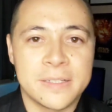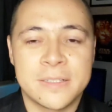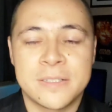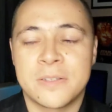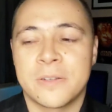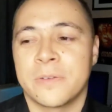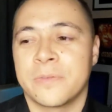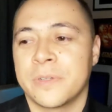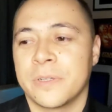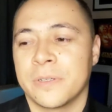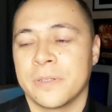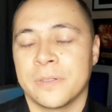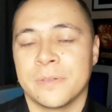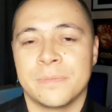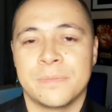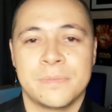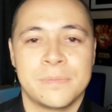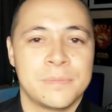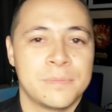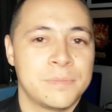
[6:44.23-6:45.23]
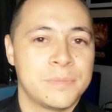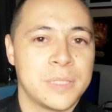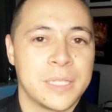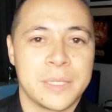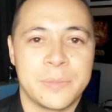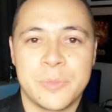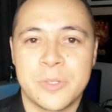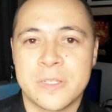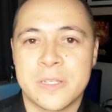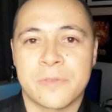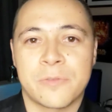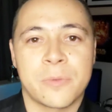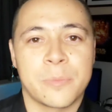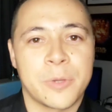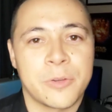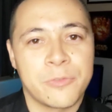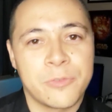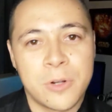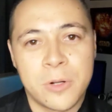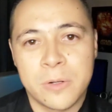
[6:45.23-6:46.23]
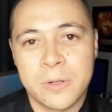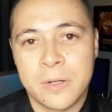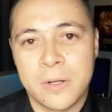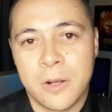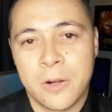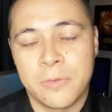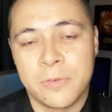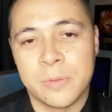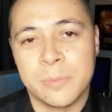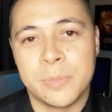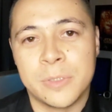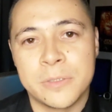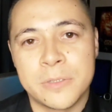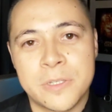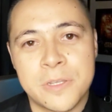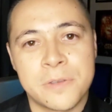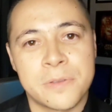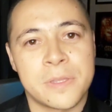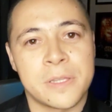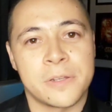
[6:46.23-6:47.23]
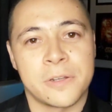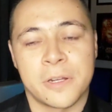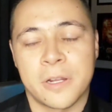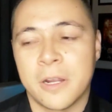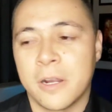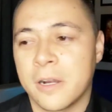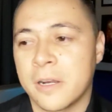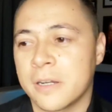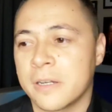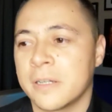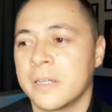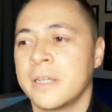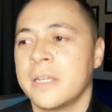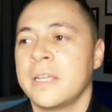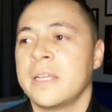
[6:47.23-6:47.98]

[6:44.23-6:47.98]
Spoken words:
So if you're playing music from your phone over Bluetooth in your car,